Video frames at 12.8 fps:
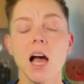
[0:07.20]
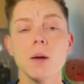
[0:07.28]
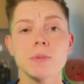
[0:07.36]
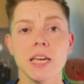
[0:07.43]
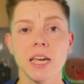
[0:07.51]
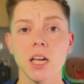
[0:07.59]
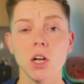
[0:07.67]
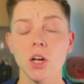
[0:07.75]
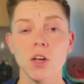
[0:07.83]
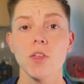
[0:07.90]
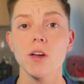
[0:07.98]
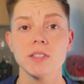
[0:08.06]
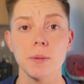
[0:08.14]
I'm taking a look at
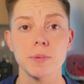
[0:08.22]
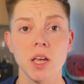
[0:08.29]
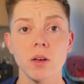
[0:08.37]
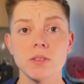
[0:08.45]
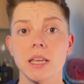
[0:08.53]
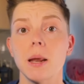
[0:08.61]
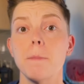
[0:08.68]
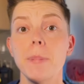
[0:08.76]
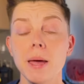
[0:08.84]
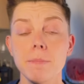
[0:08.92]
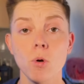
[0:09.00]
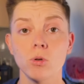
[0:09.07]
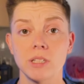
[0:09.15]
those episodes in a bit more